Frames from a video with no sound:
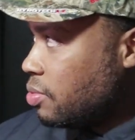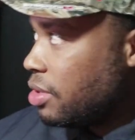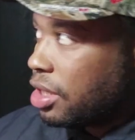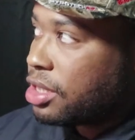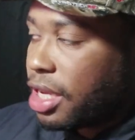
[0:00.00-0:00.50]

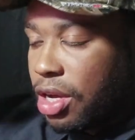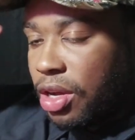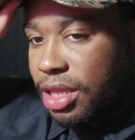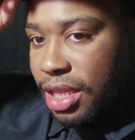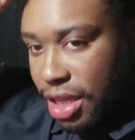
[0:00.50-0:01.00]
what it looks like
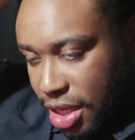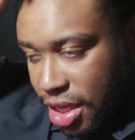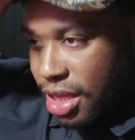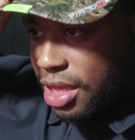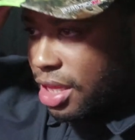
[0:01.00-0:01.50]
on
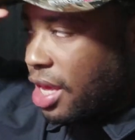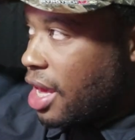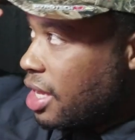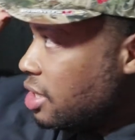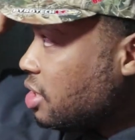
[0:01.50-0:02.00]
the
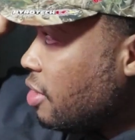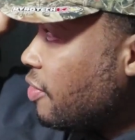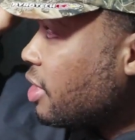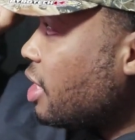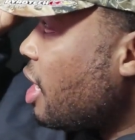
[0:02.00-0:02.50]
head and
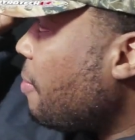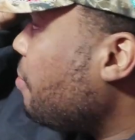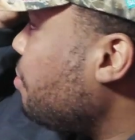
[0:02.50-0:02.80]
stuff like that.